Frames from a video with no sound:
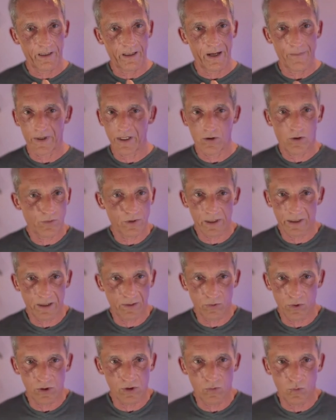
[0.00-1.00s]
I mean, obviously
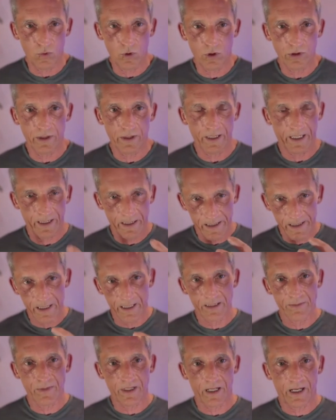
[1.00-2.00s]
there wasn't water
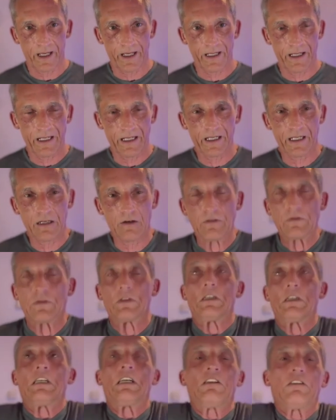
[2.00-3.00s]
inside my leg, and it kind of
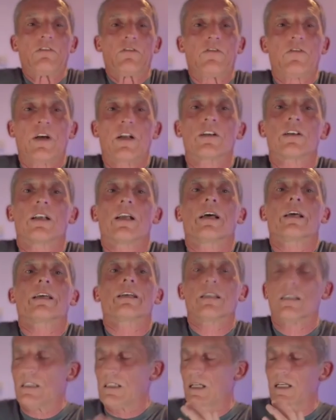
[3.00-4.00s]
felt like